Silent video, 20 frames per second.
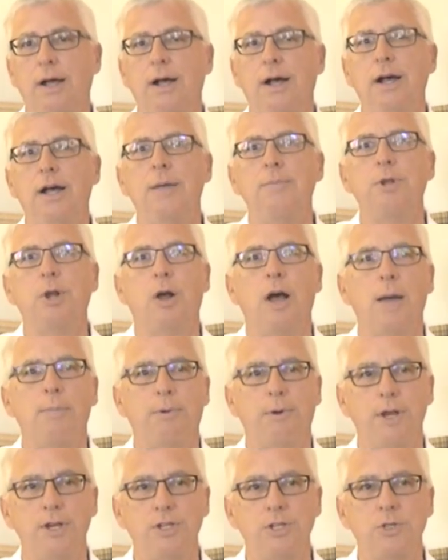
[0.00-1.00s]
Um, you know,
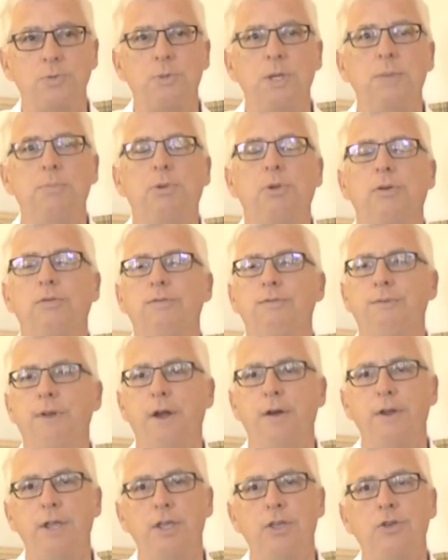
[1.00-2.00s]
operations people are
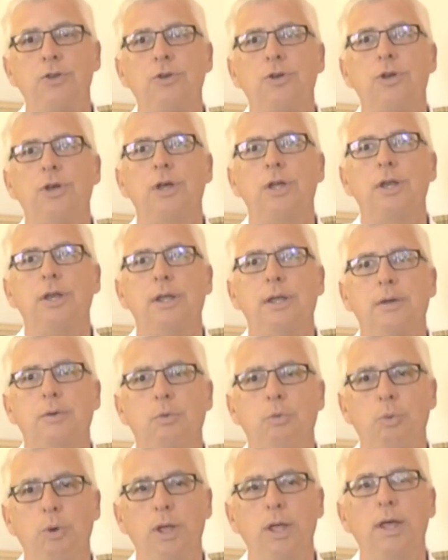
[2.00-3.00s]
very good
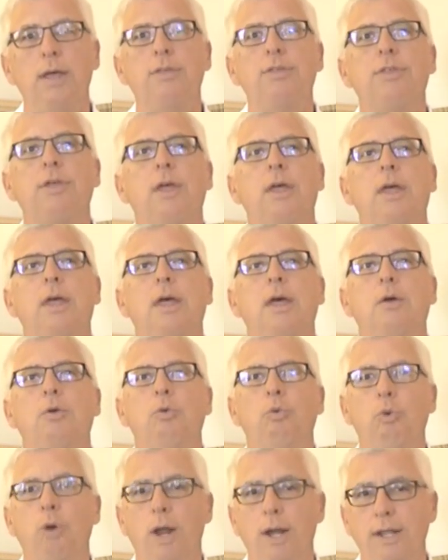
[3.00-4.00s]
with
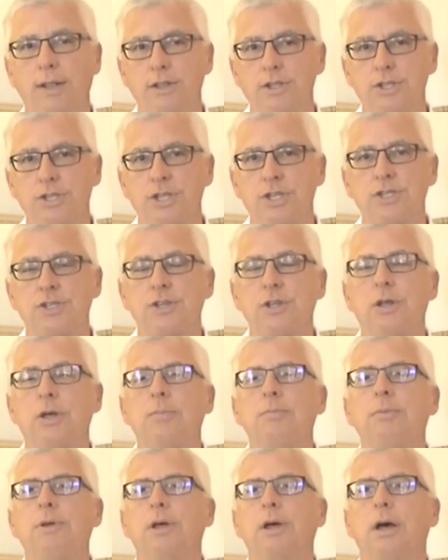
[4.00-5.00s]
running the
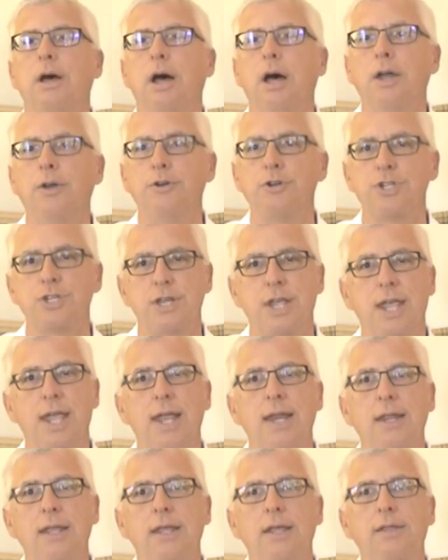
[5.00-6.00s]
system,
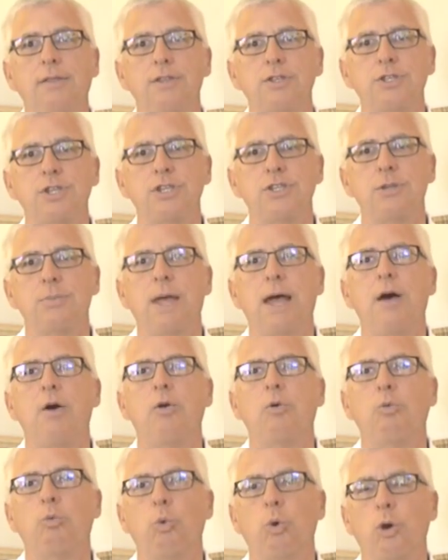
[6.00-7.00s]
understanding the system, how
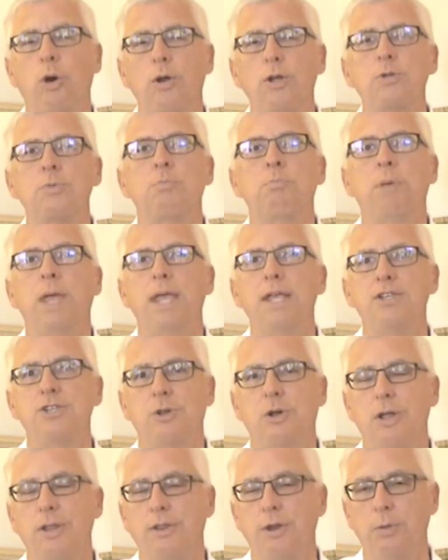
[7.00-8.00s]
it works
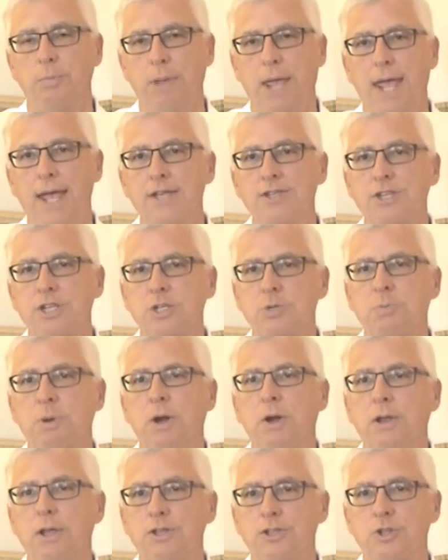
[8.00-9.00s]
based on their past
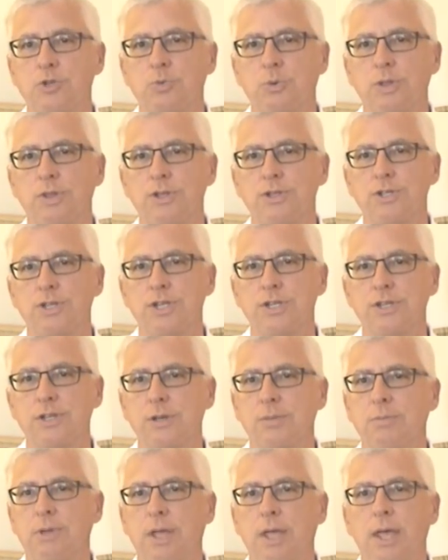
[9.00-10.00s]
experiences with the
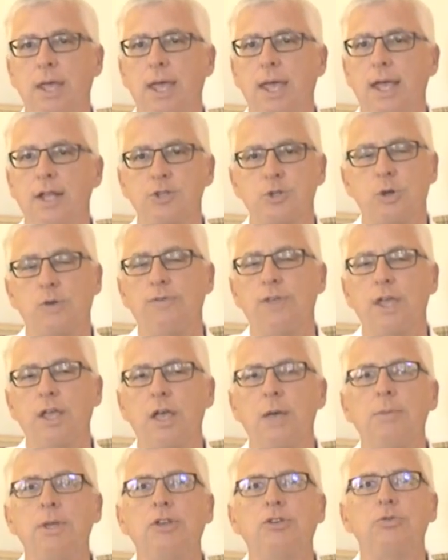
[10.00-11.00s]
system. And so if they
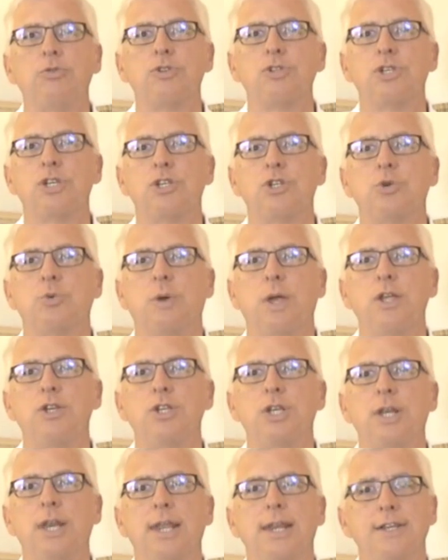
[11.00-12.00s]
come into a
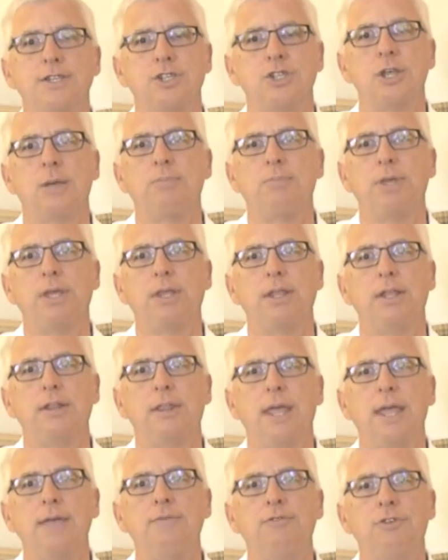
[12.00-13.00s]
situation and it's something
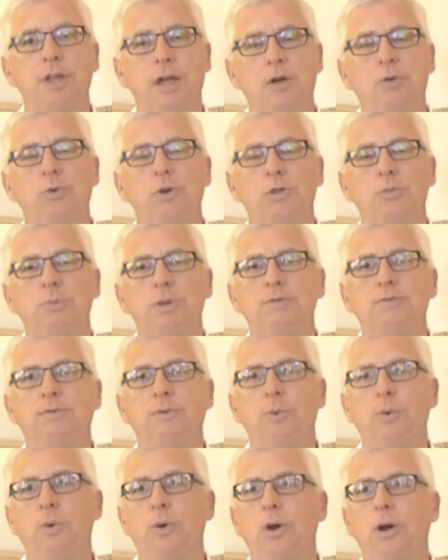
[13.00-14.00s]
that they've dealt with
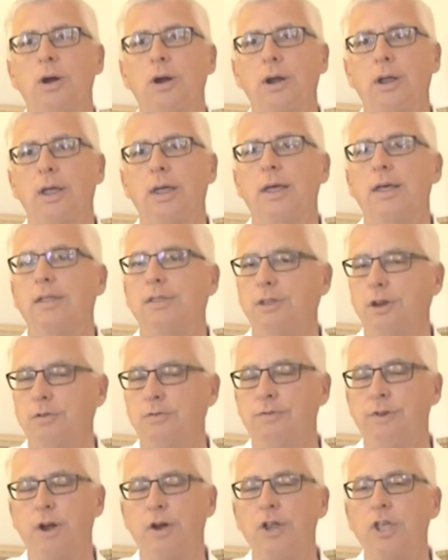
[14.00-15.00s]
before, they're
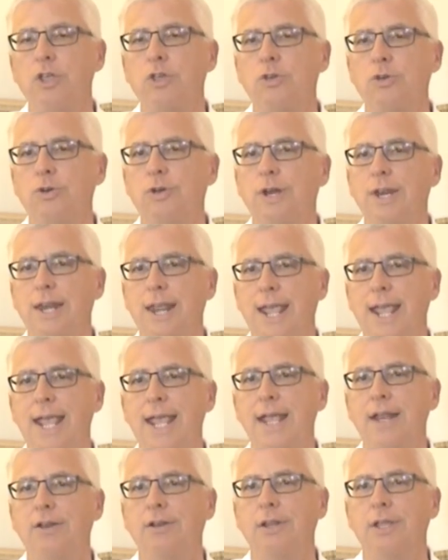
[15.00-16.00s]
very good at
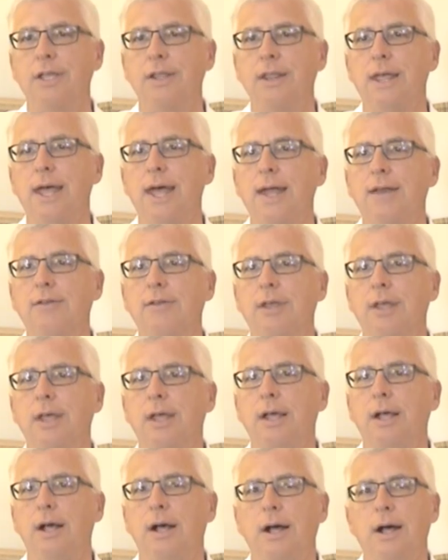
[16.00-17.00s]
handling that.
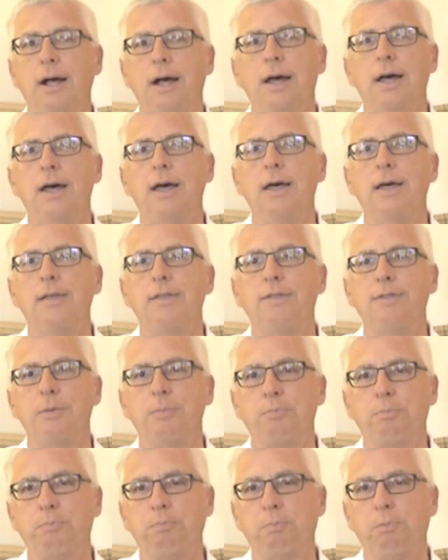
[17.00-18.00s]
Uh,
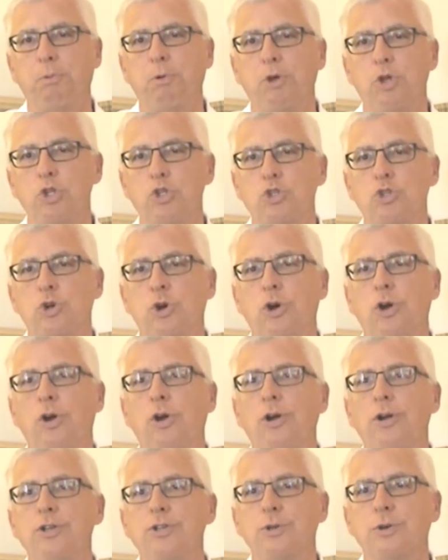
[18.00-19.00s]
the
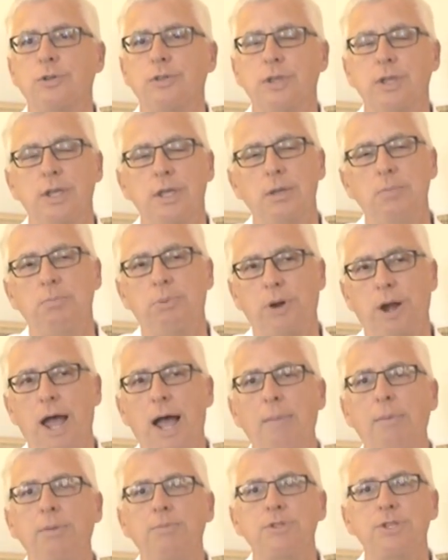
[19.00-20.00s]
concerns or the
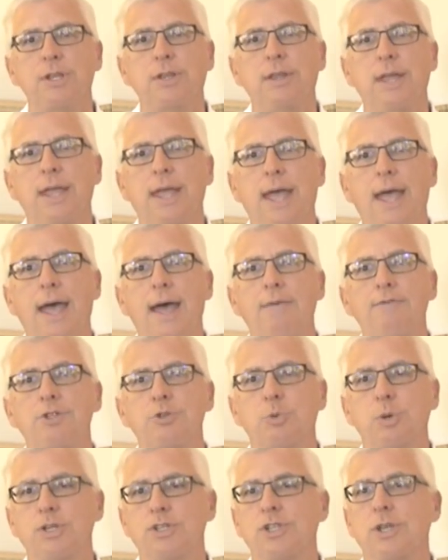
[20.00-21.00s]
problems that they have
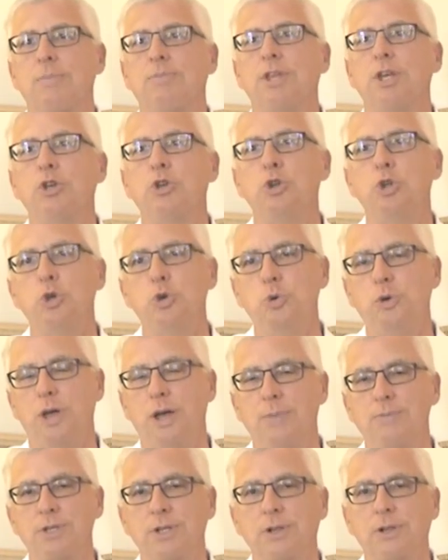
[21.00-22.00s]
is when something new
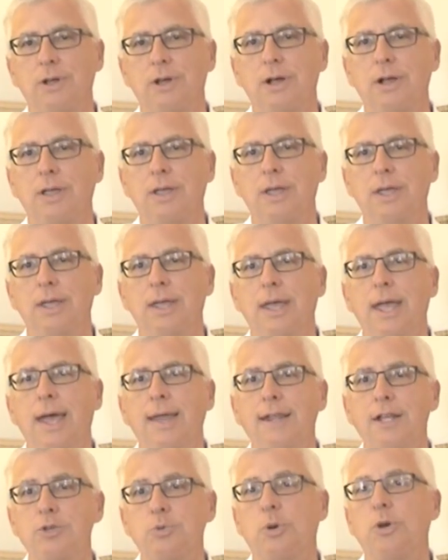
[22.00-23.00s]
comes along.
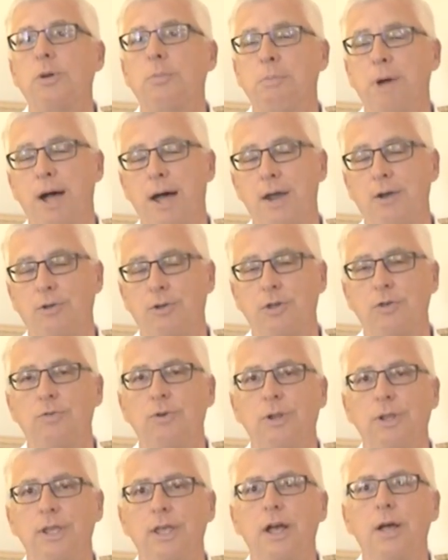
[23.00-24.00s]
And that's where your model could
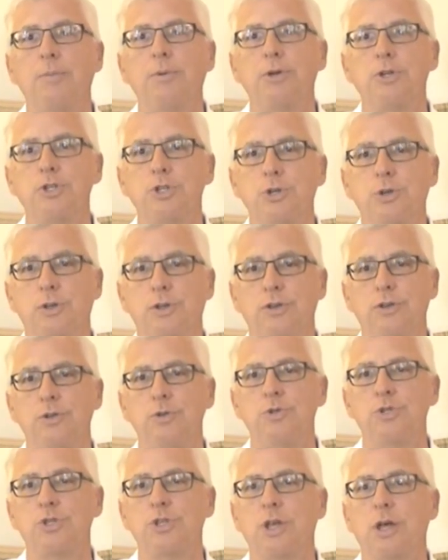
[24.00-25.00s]
really help because you could
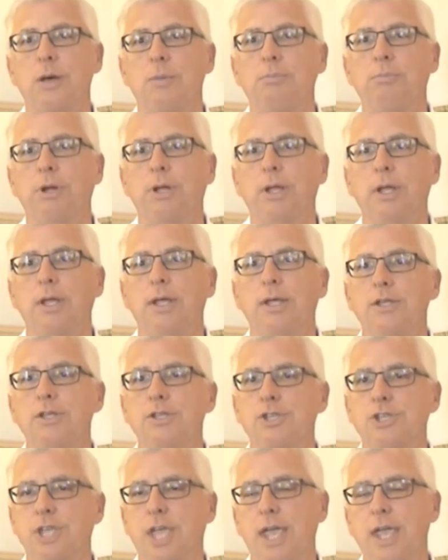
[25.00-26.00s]
do some
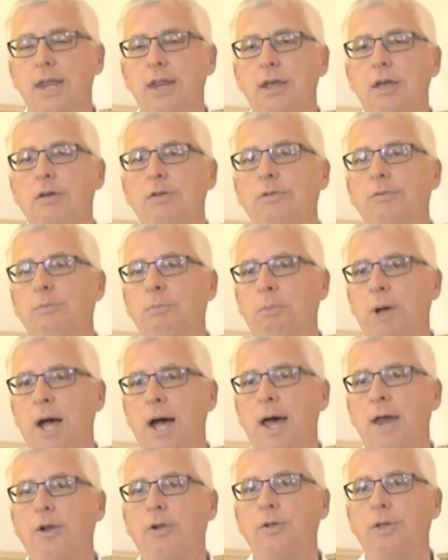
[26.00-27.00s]
SCADA
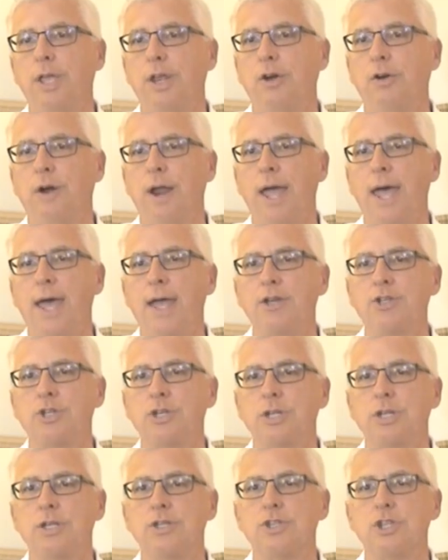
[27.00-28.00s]
model
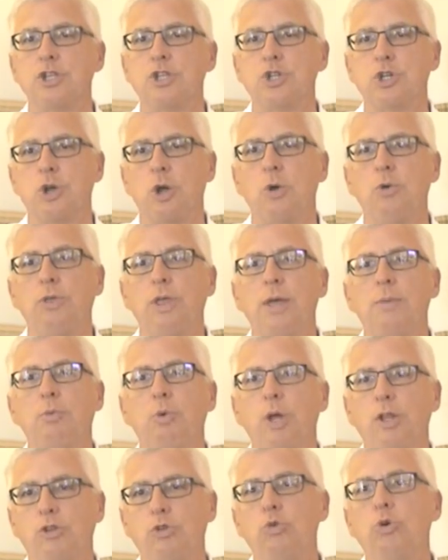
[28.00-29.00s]
interactions and show them
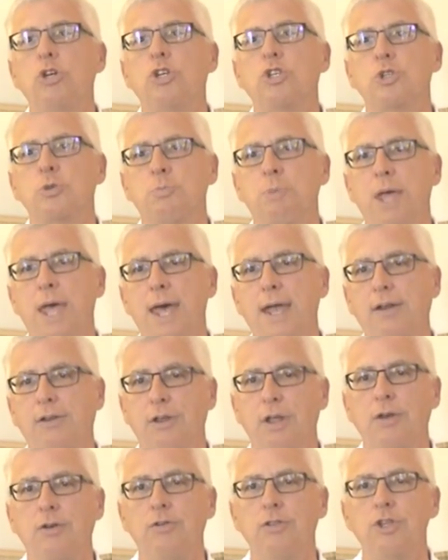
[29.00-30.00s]
what to
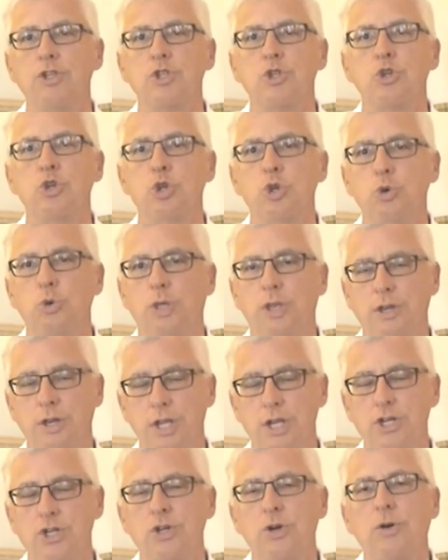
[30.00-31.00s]
expect under this new
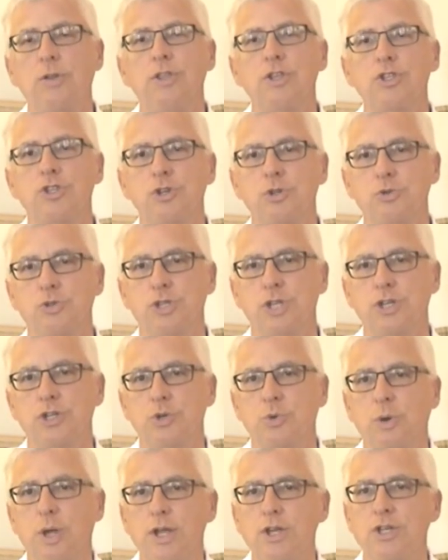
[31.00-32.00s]
condition or this new
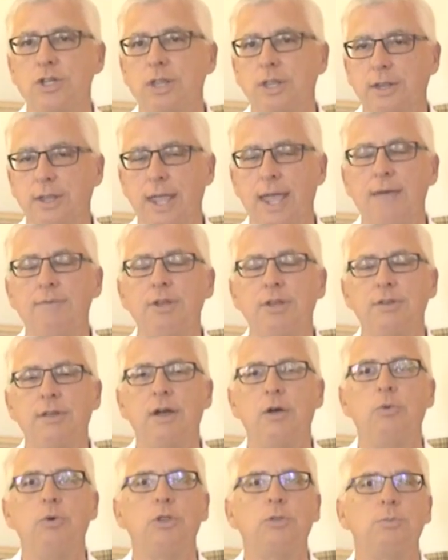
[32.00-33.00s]
situation that they haven't
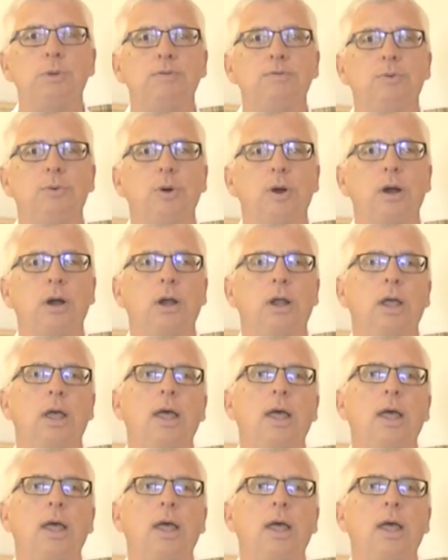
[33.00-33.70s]
dealt with before.